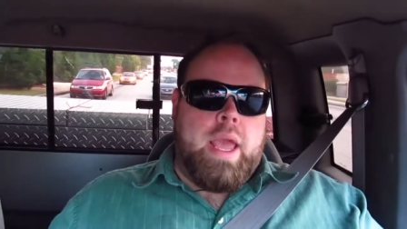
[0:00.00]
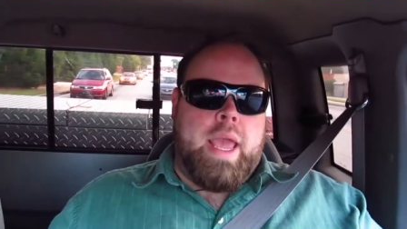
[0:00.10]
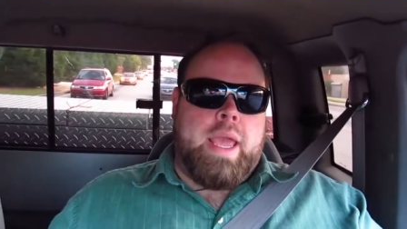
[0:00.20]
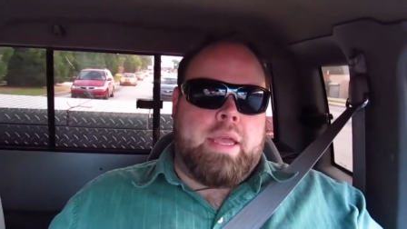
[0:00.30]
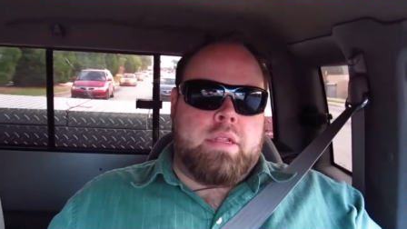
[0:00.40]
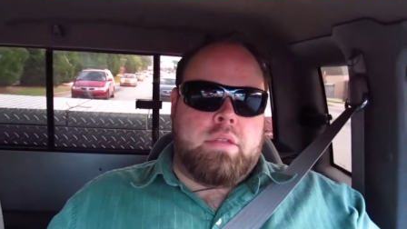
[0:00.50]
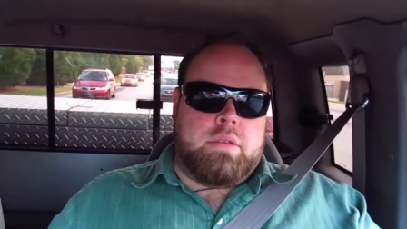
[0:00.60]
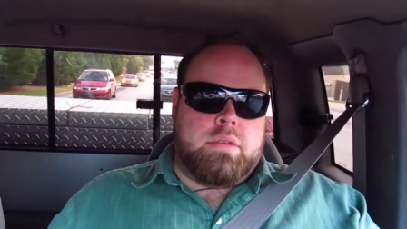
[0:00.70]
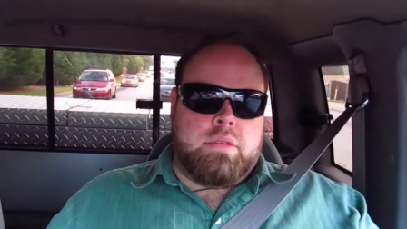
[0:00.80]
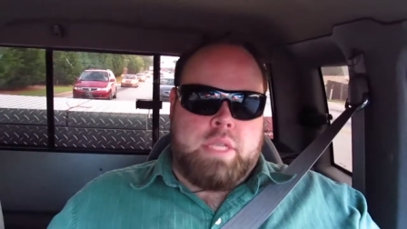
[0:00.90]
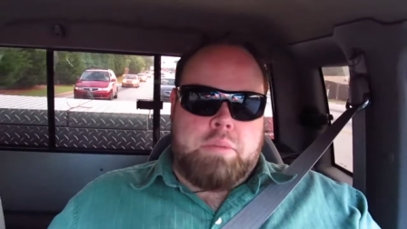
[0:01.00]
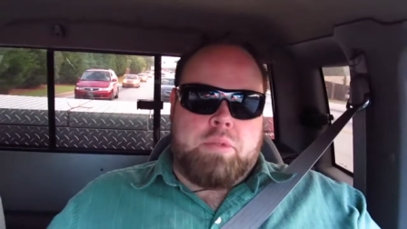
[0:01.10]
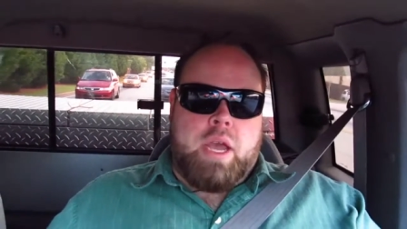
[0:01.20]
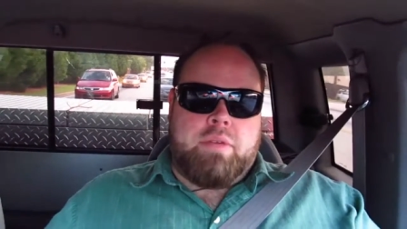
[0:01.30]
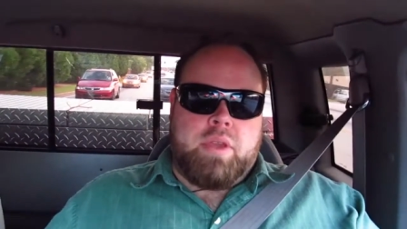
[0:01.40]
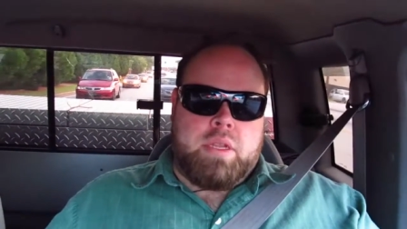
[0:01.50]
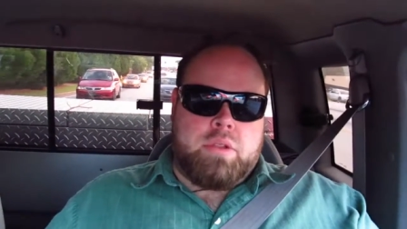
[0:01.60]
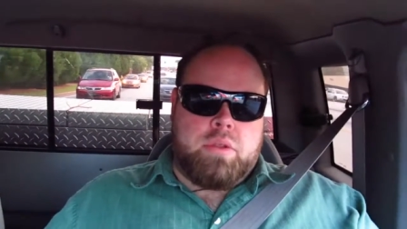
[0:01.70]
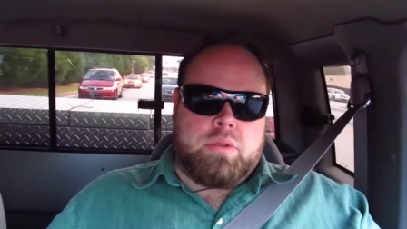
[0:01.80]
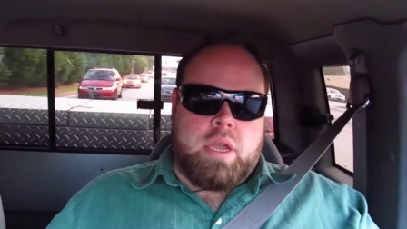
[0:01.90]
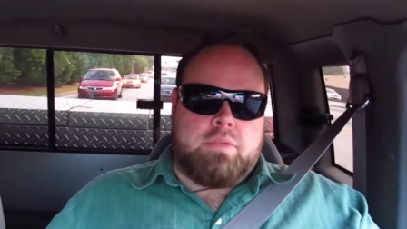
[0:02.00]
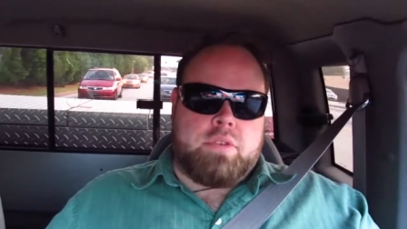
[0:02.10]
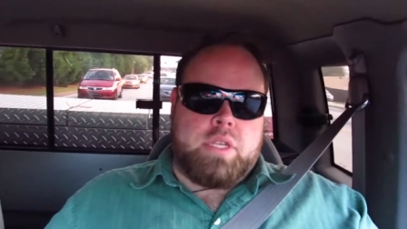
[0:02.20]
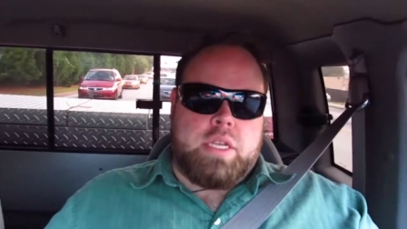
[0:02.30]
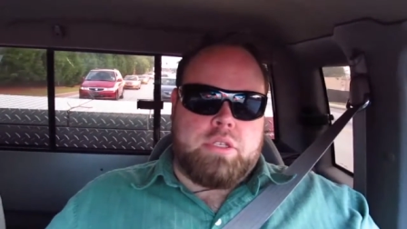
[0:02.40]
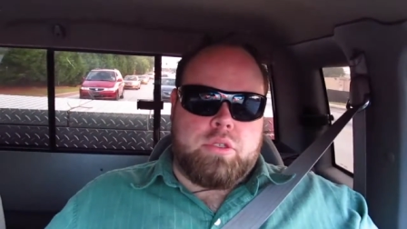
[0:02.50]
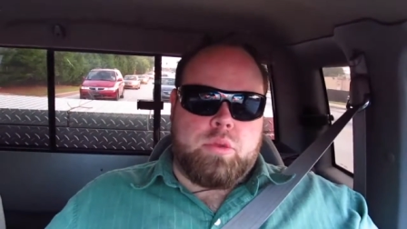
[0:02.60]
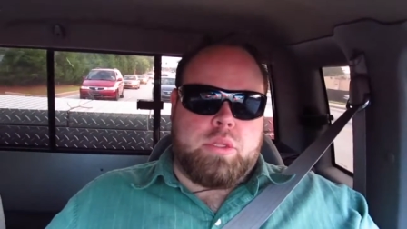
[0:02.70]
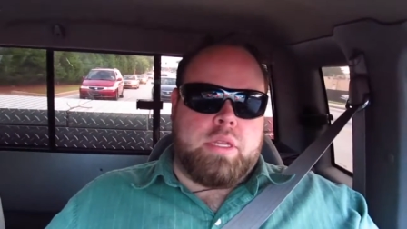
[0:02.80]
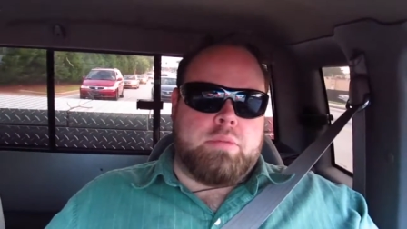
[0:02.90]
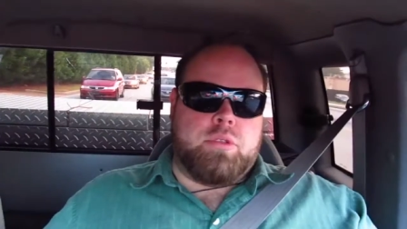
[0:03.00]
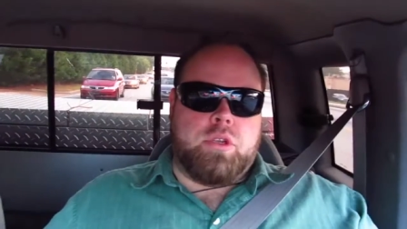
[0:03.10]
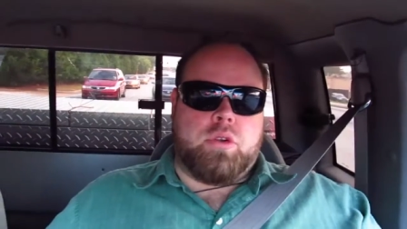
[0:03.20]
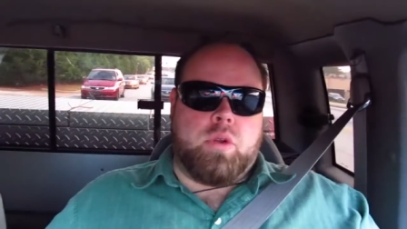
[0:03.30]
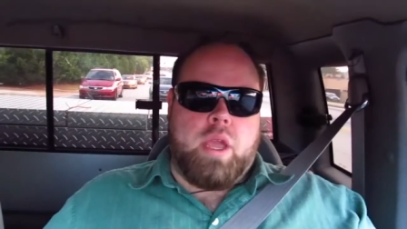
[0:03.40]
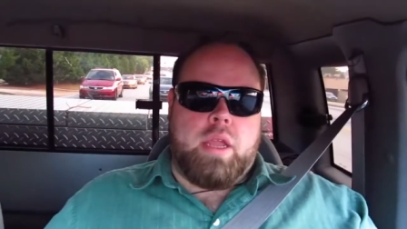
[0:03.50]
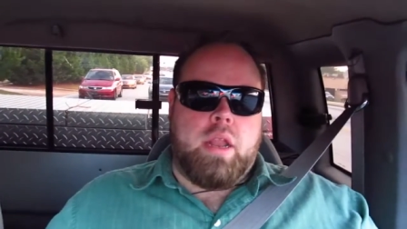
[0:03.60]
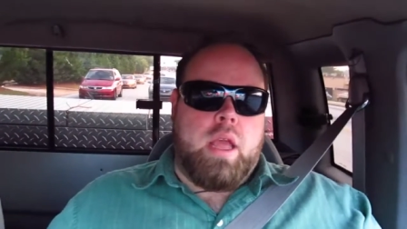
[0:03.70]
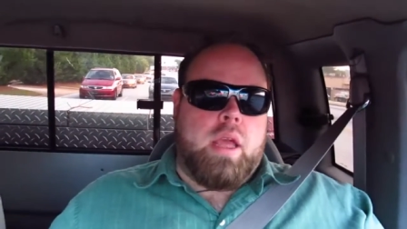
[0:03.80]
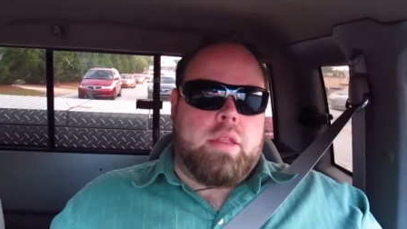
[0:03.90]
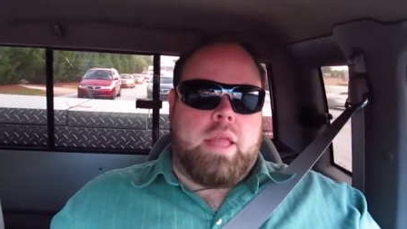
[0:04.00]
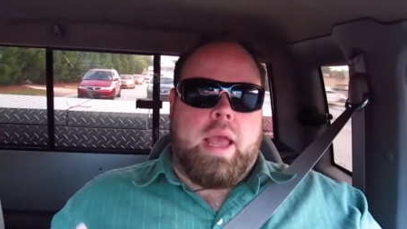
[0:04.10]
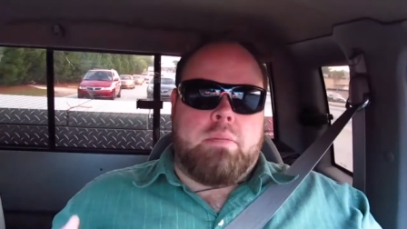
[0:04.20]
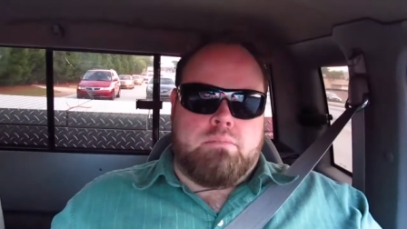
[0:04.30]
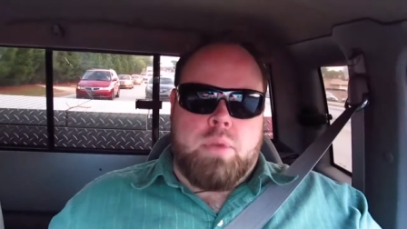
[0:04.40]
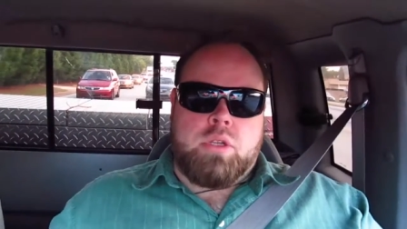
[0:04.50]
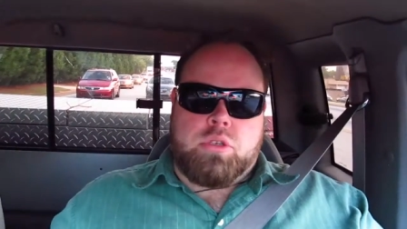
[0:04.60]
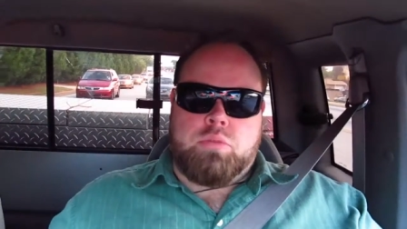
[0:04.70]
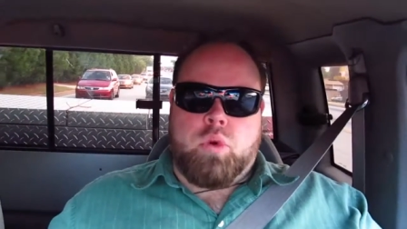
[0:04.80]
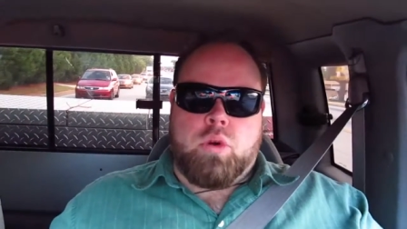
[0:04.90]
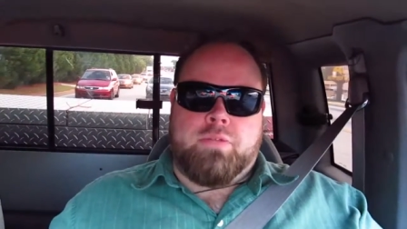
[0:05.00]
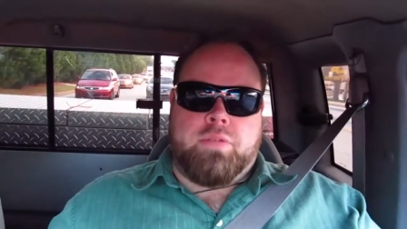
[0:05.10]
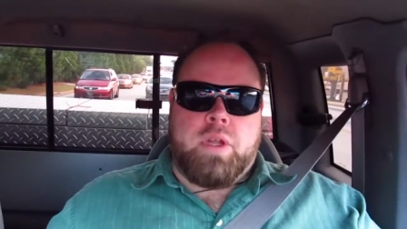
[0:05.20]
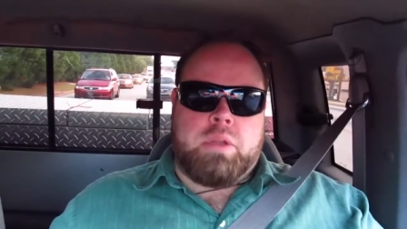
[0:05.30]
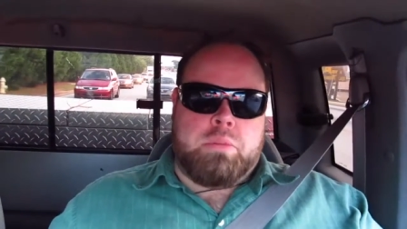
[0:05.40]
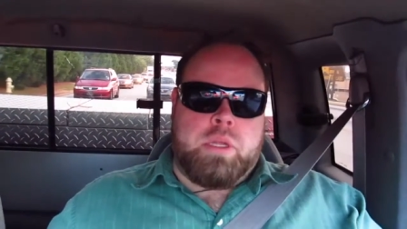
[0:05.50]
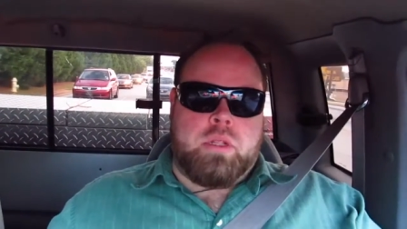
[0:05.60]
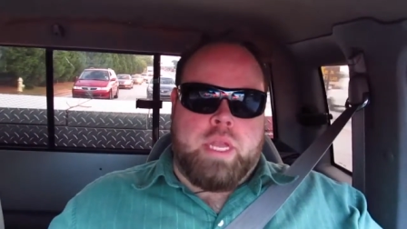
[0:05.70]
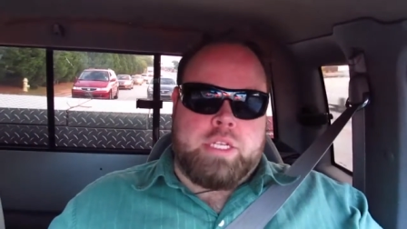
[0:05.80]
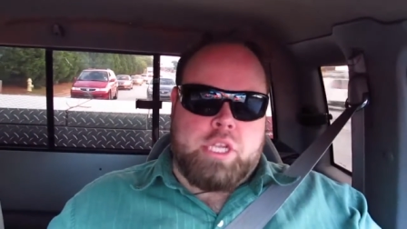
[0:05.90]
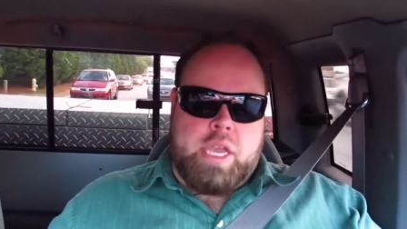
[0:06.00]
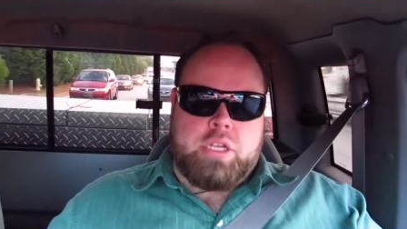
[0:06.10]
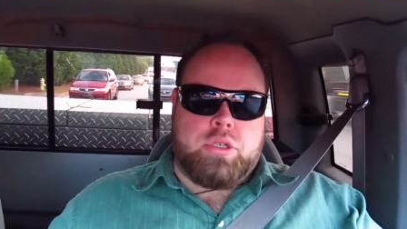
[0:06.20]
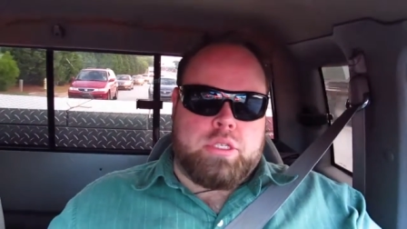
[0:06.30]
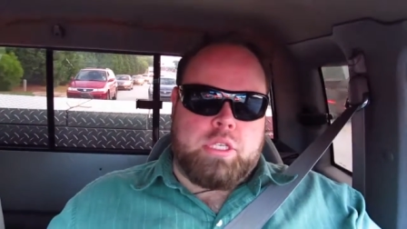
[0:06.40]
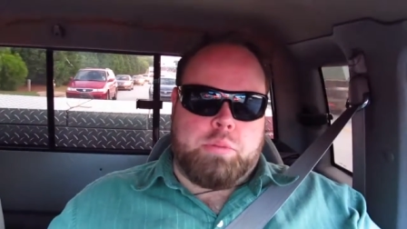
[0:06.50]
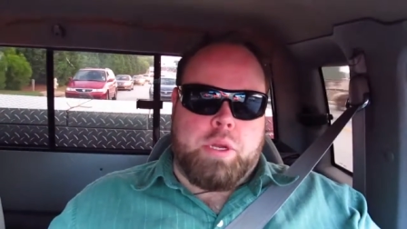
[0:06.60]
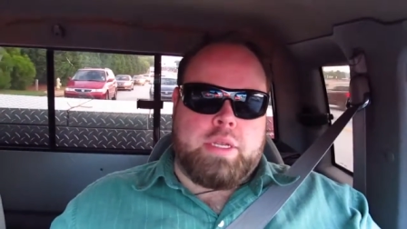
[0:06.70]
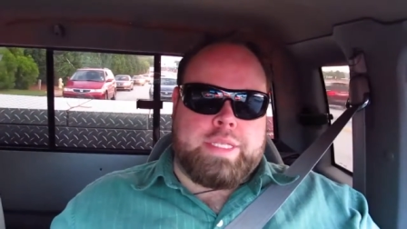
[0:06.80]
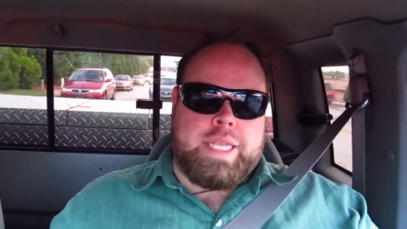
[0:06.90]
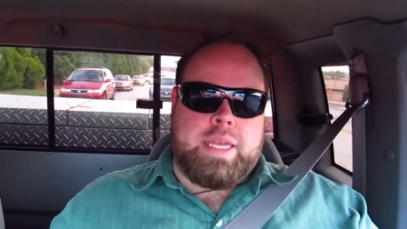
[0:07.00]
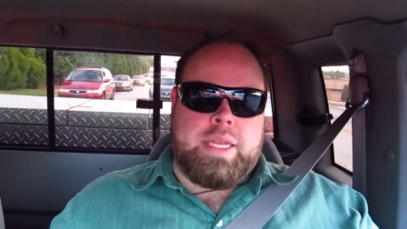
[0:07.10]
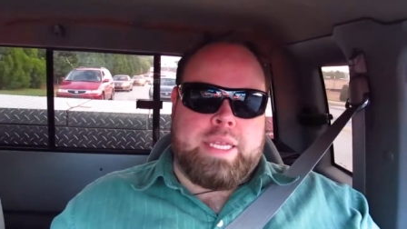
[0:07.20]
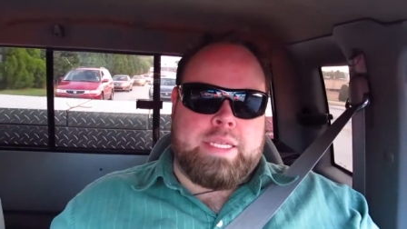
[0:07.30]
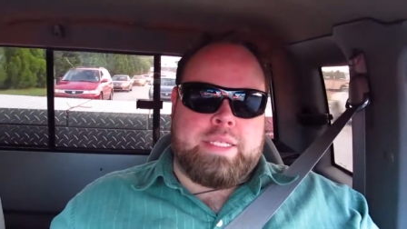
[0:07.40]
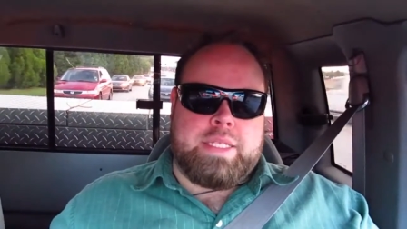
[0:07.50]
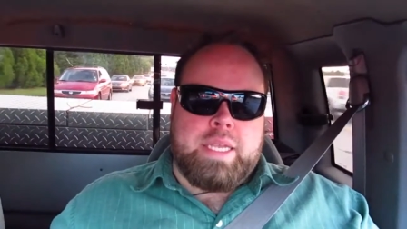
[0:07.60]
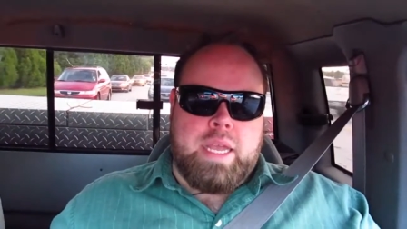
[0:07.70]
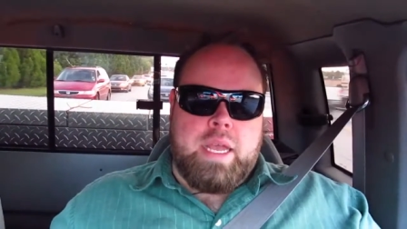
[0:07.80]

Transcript: and deep diving into those conversations with them to create that much more fundamental educational experience that is